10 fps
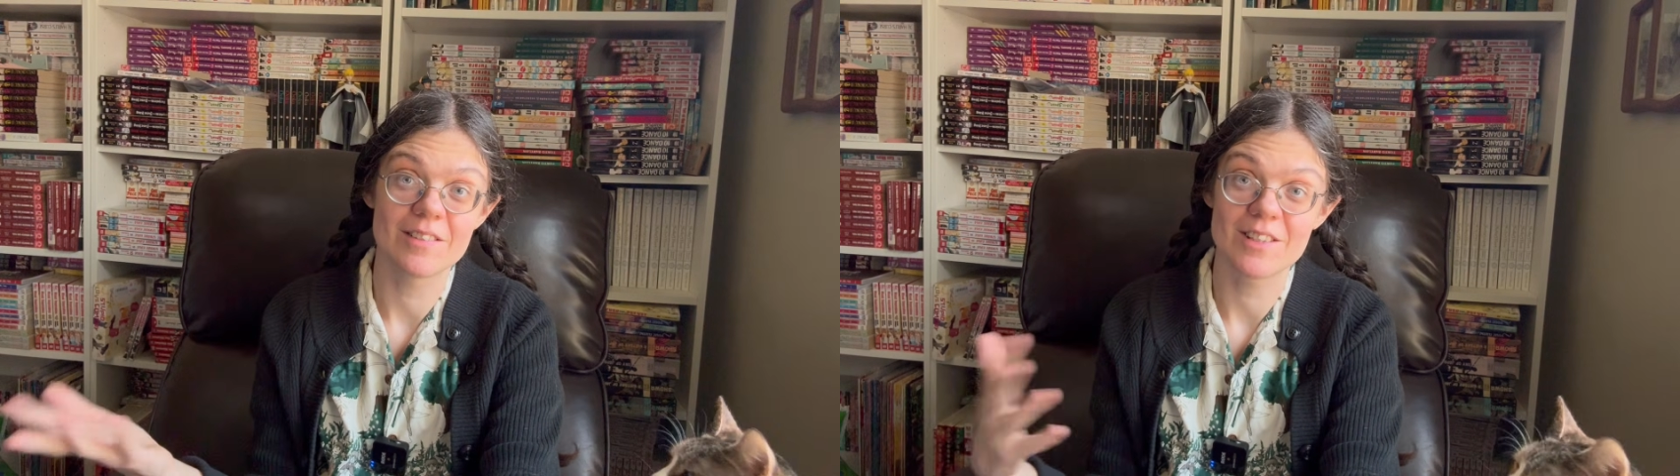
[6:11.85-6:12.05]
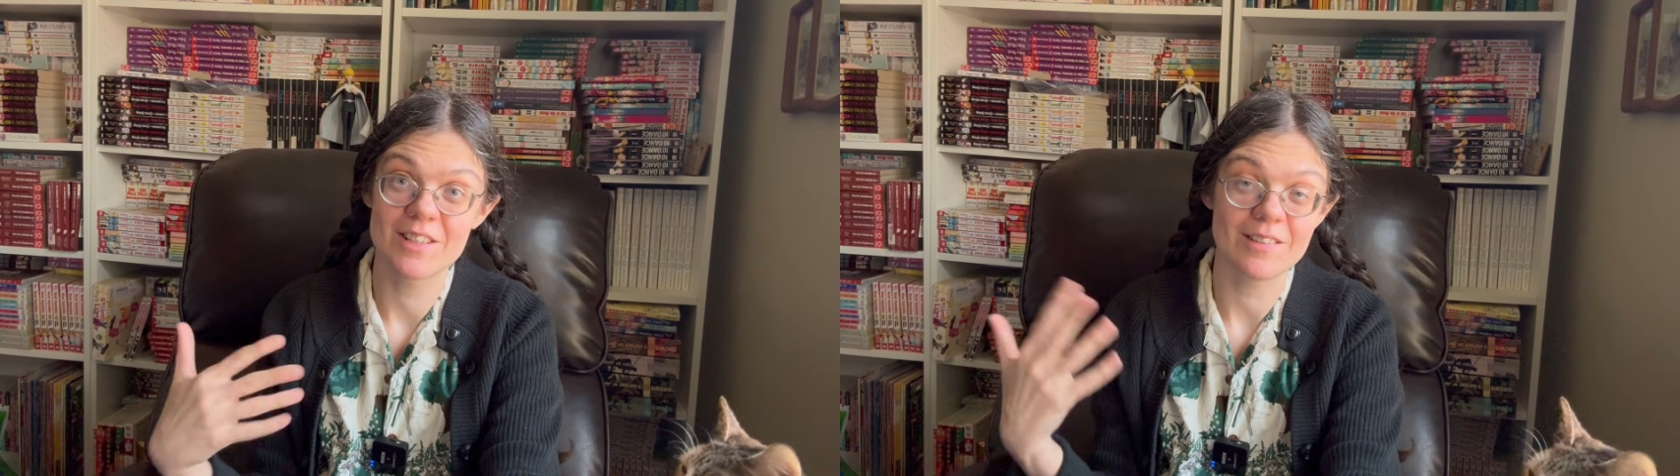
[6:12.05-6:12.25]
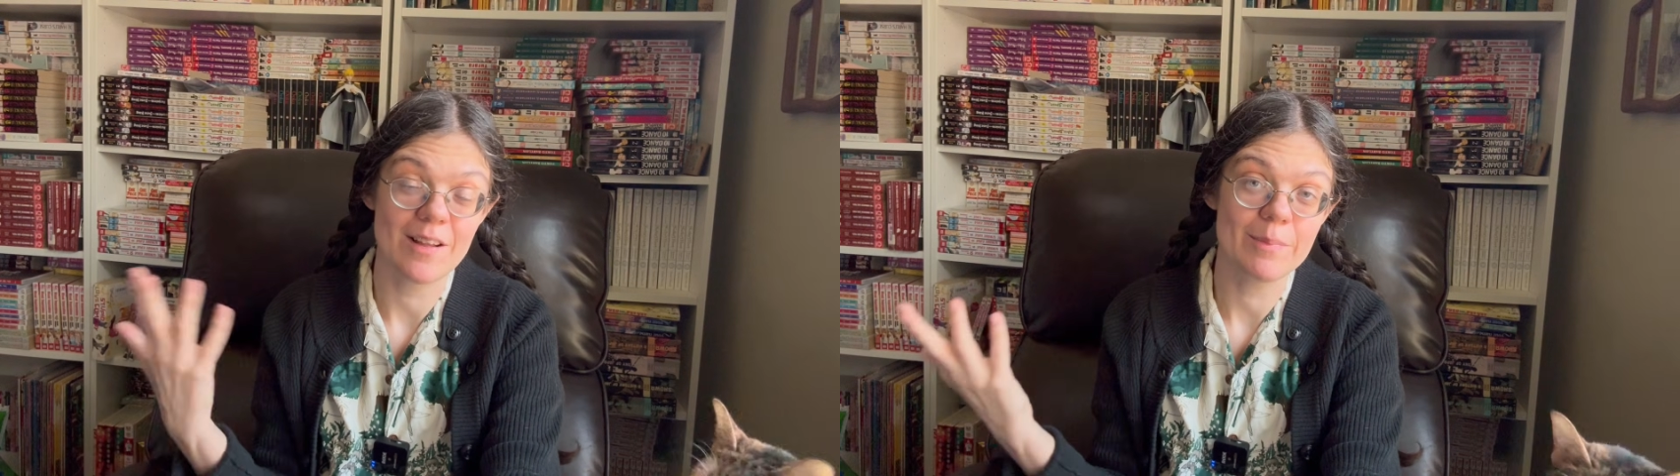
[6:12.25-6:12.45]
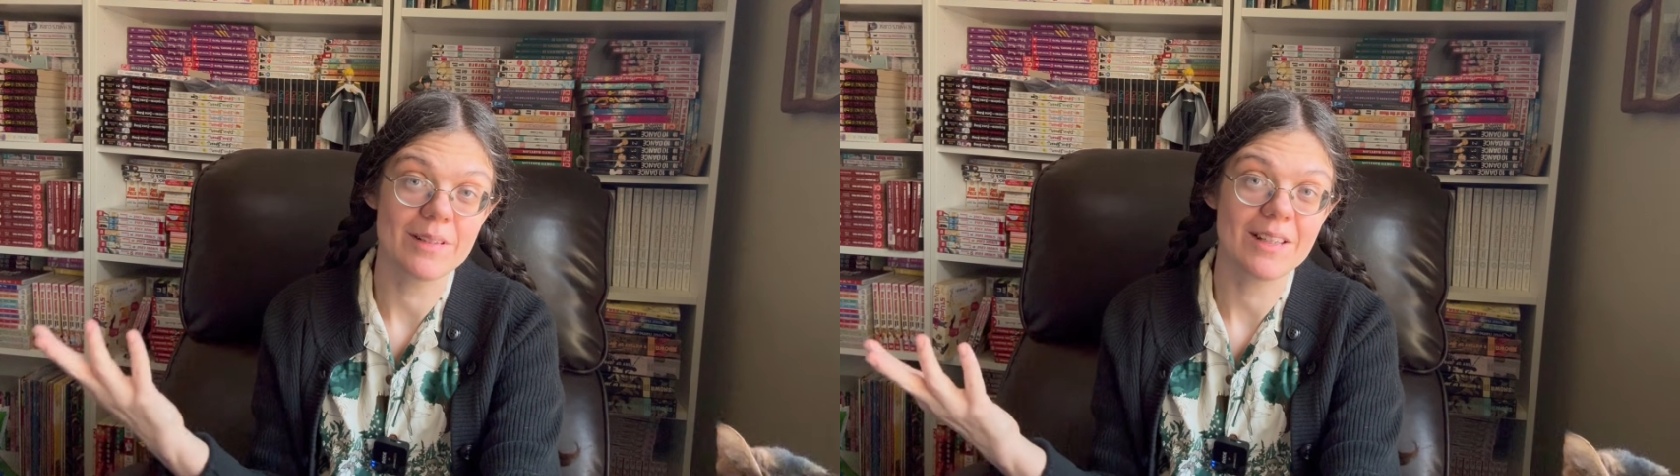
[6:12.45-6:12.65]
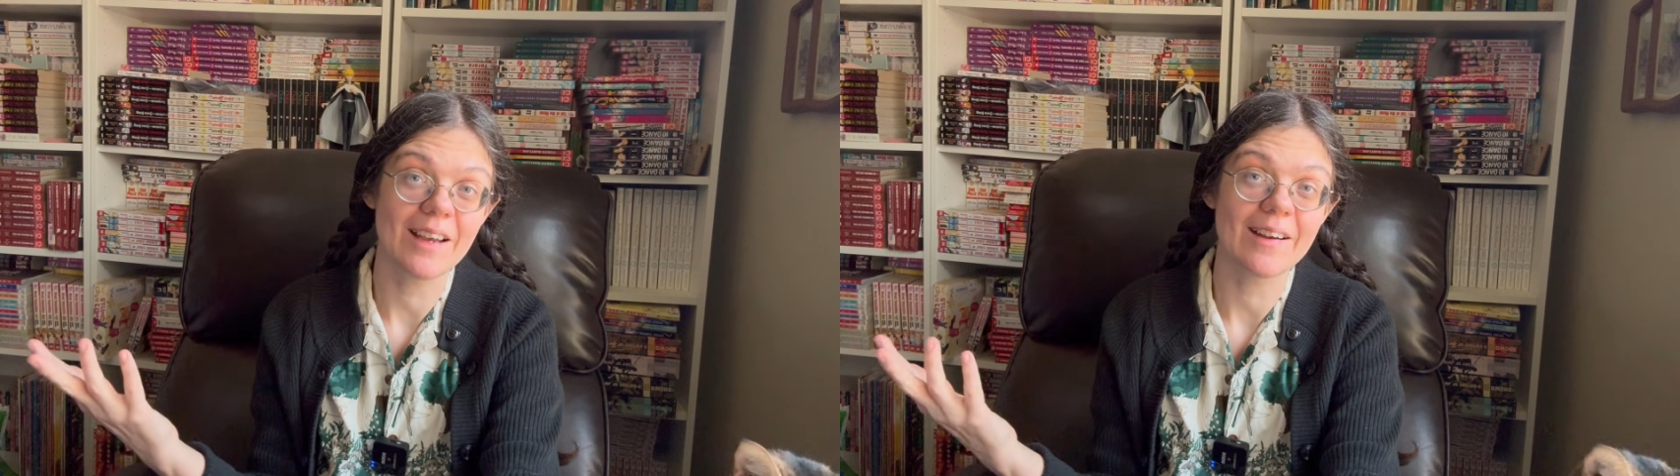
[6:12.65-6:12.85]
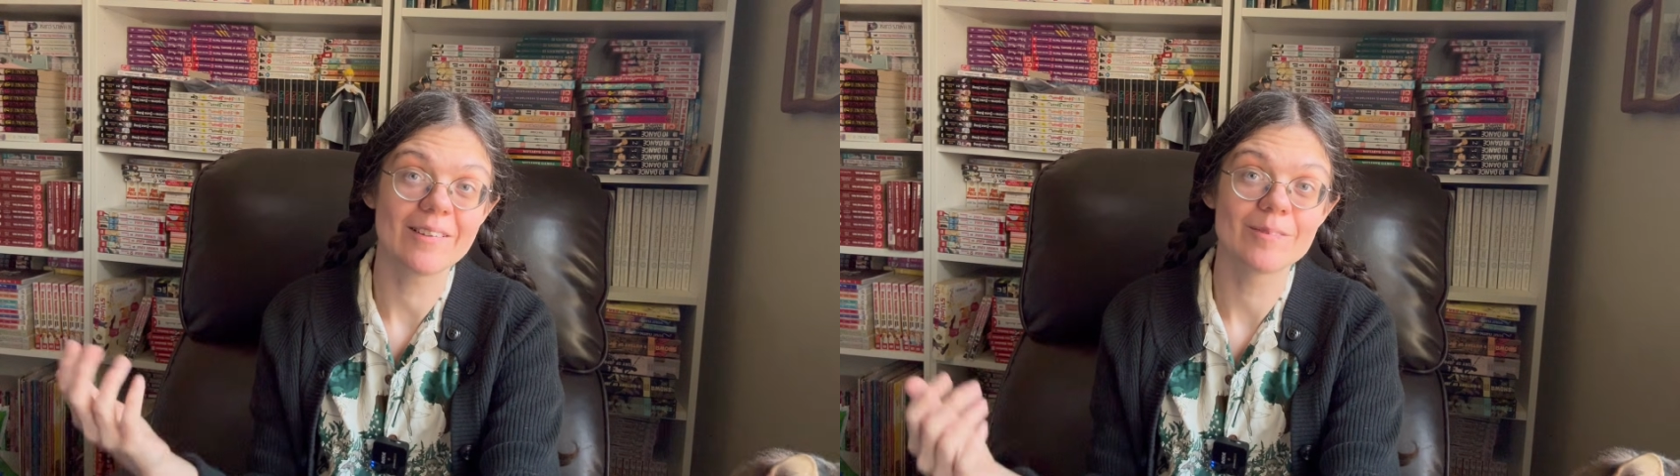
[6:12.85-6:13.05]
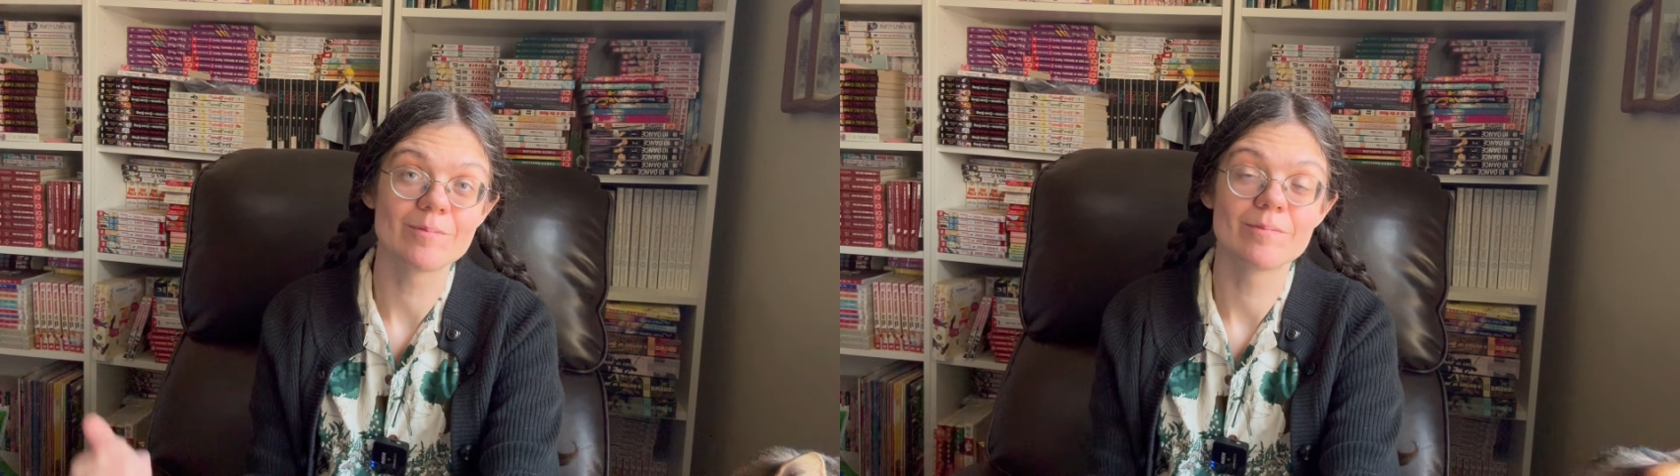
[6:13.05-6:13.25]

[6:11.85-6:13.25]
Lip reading: still up in the air,